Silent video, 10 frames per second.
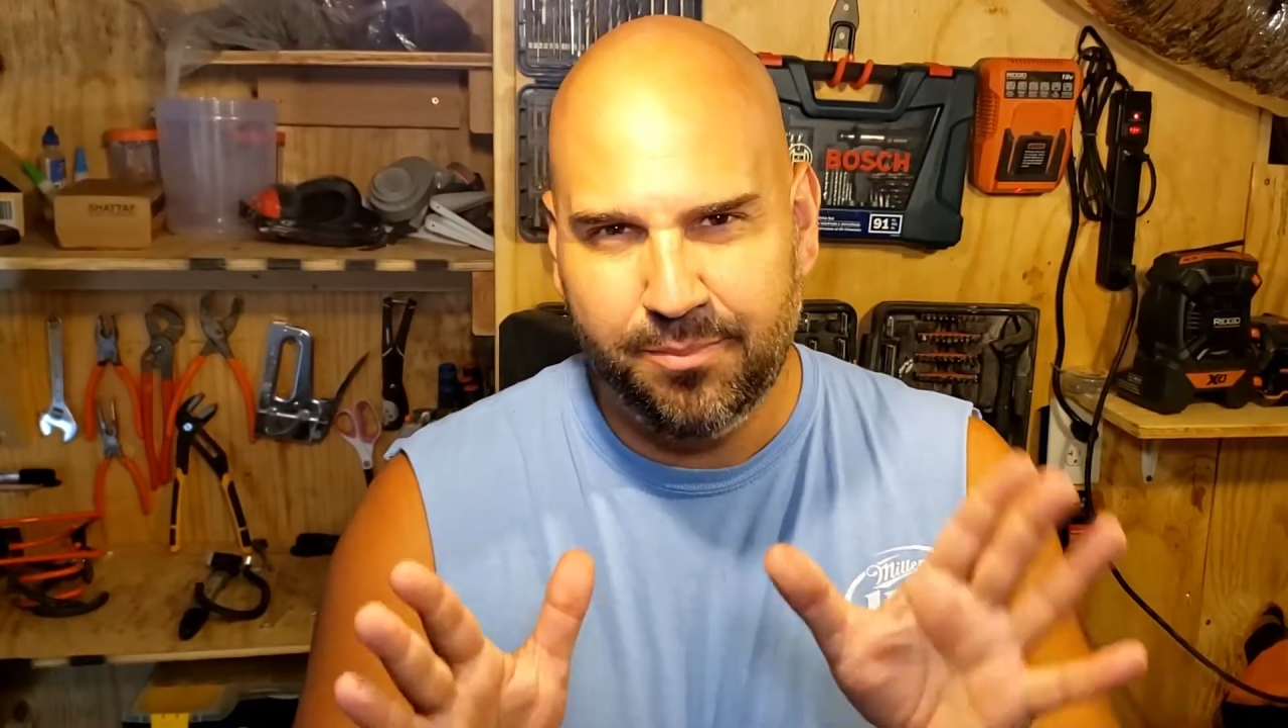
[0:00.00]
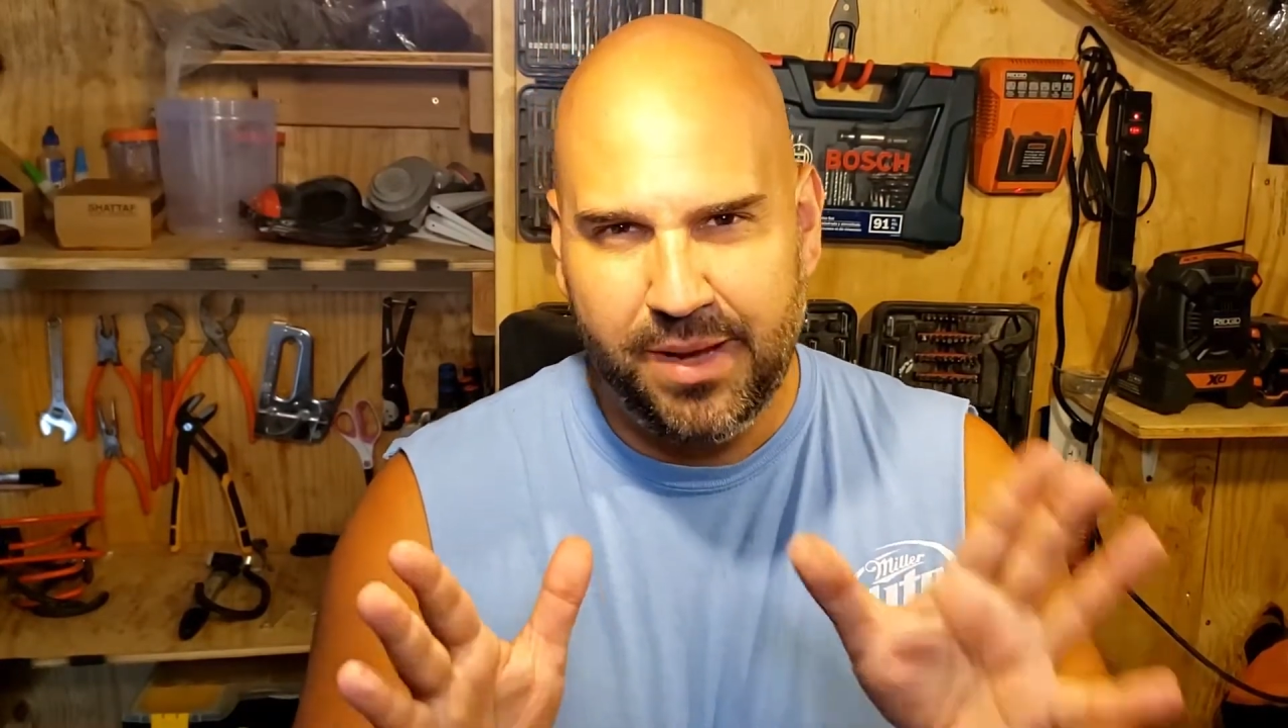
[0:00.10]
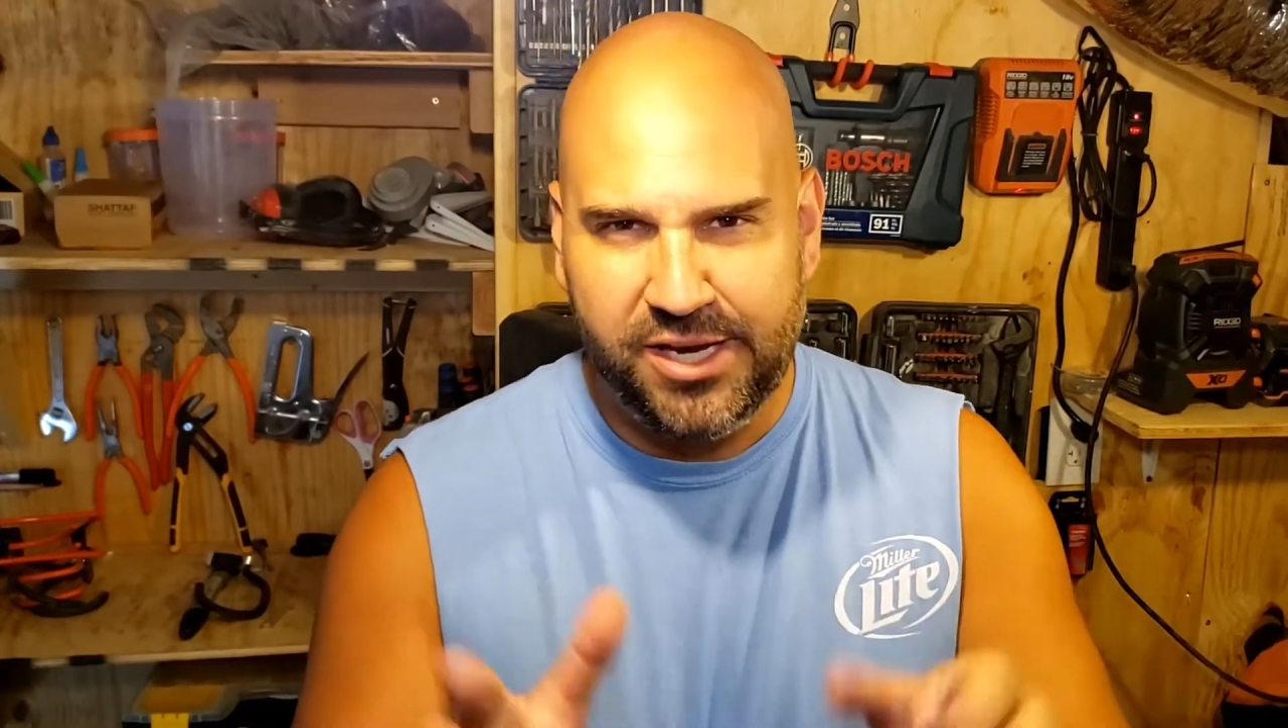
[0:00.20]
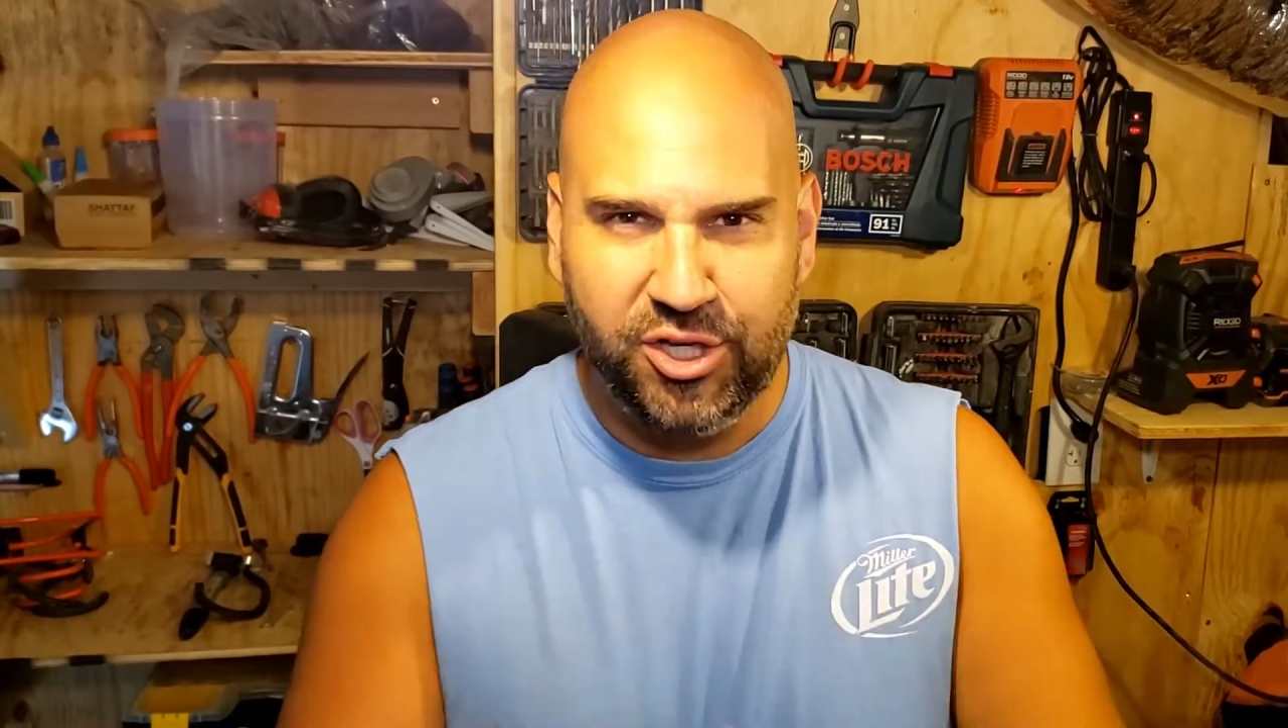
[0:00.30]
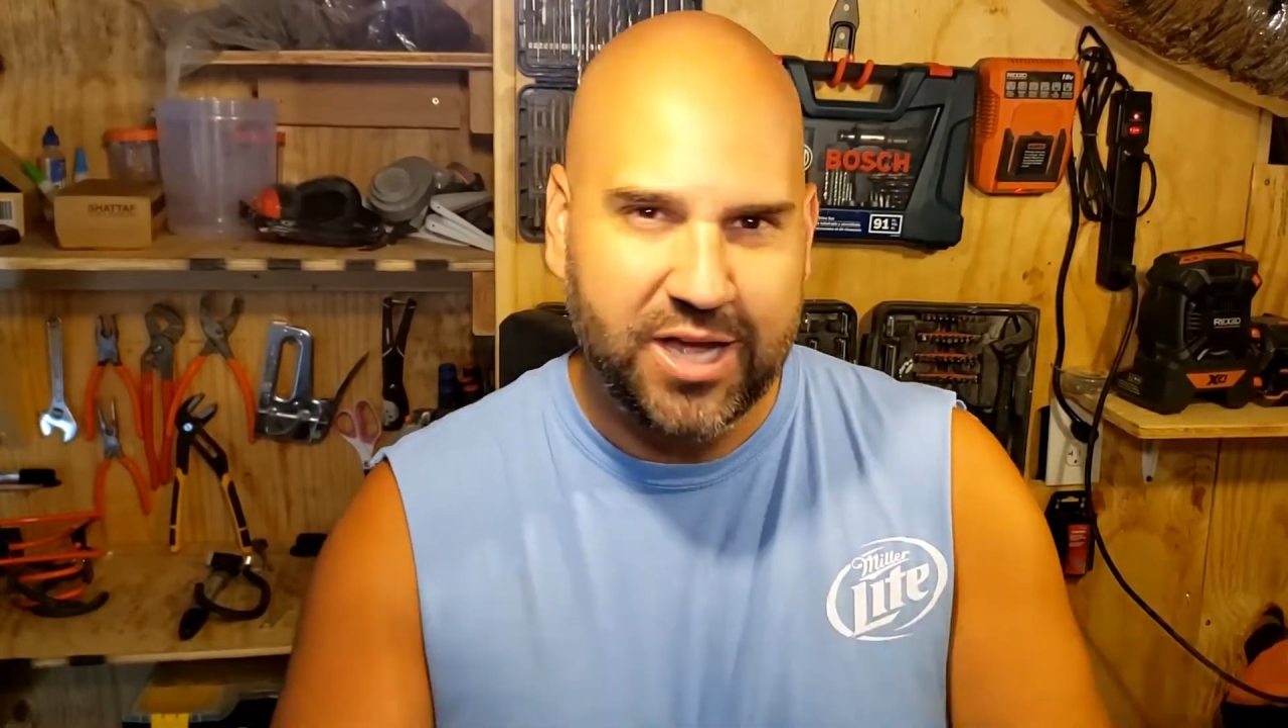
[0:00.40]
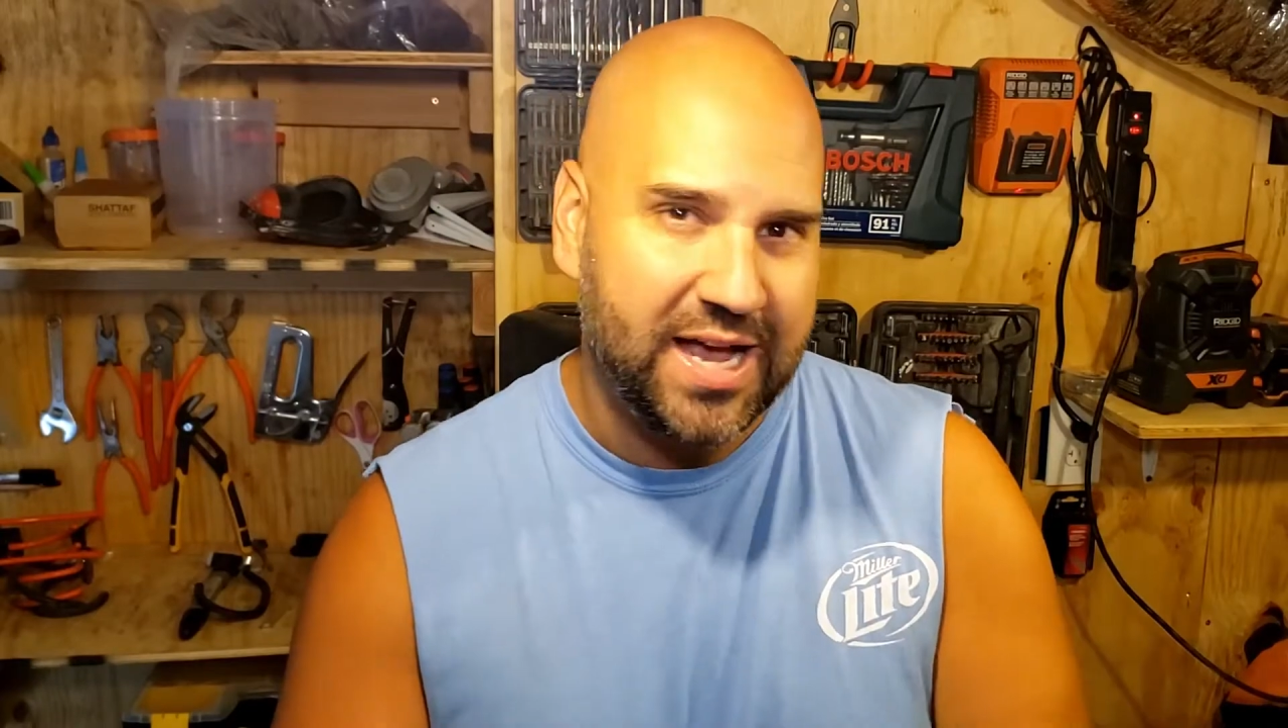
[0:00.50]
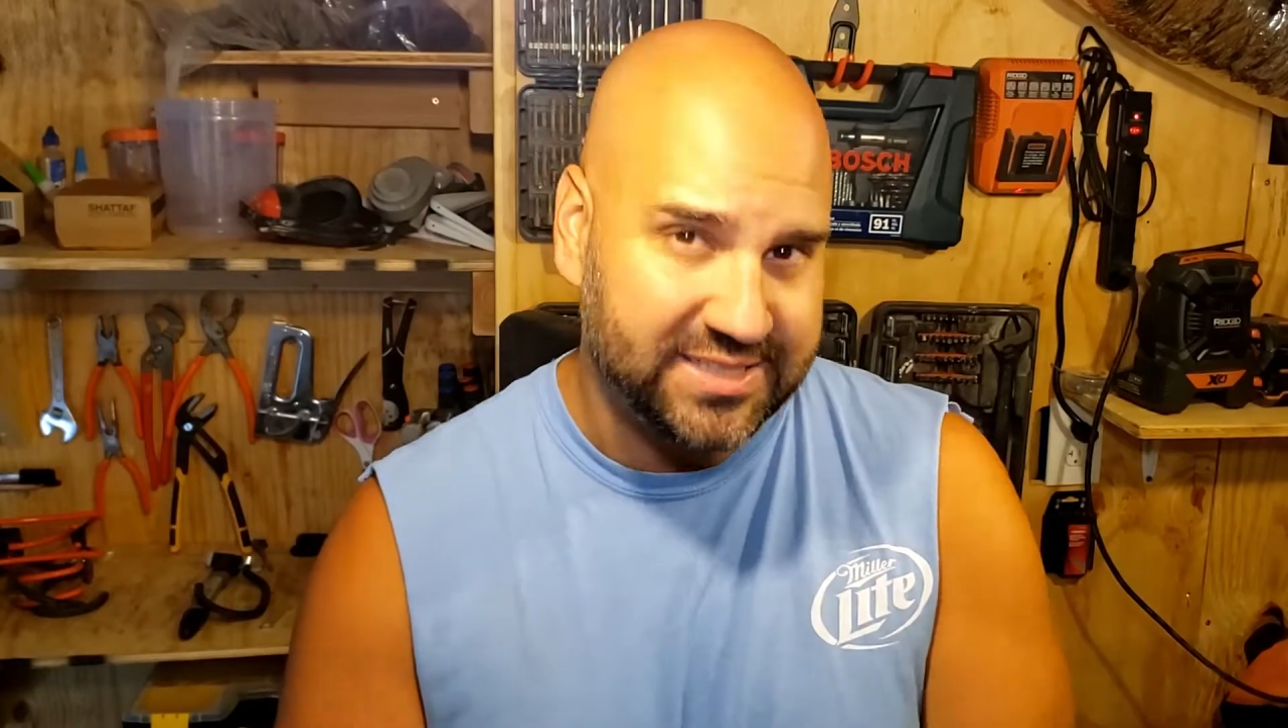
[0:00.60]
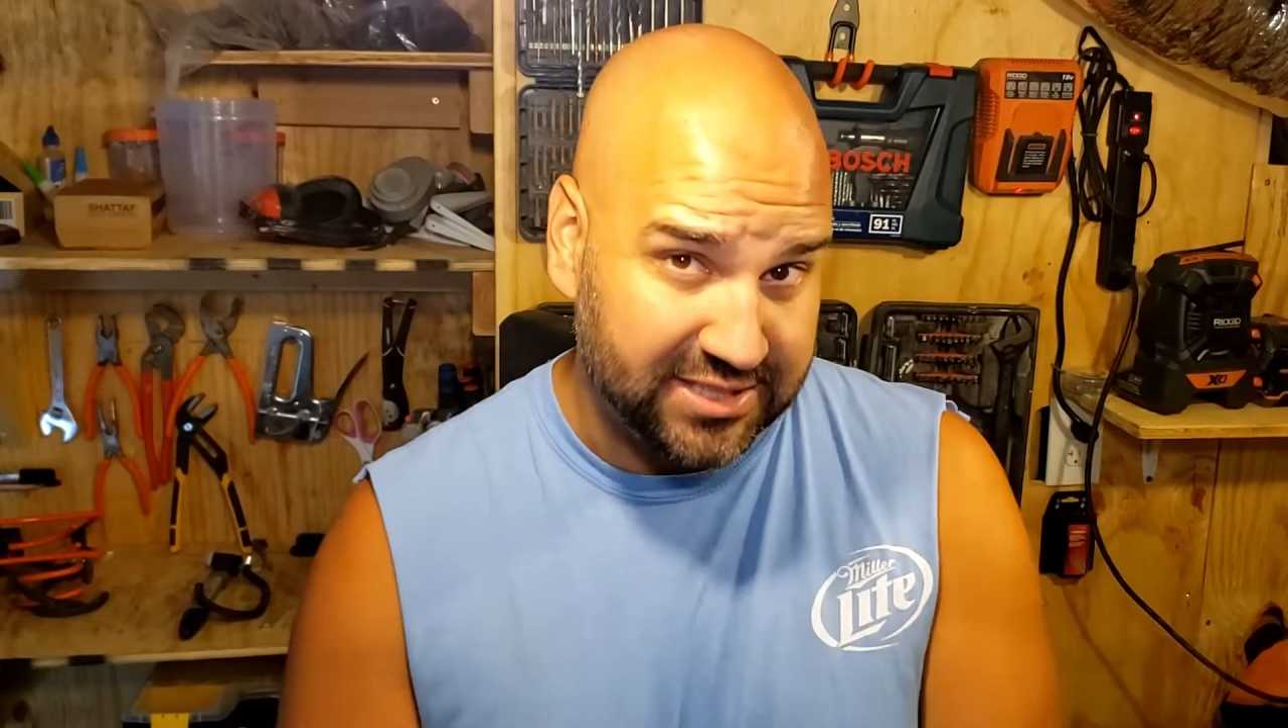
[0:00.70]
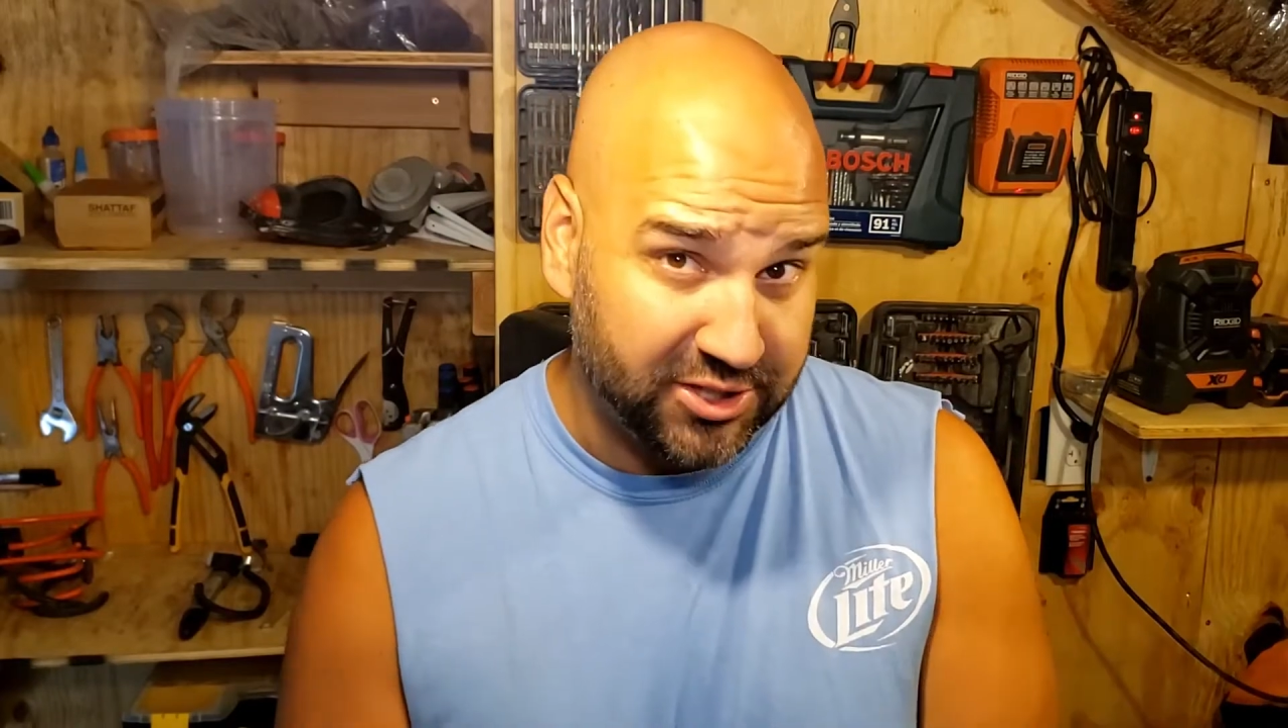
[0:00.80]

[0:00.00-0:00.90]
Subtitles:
painting you guys a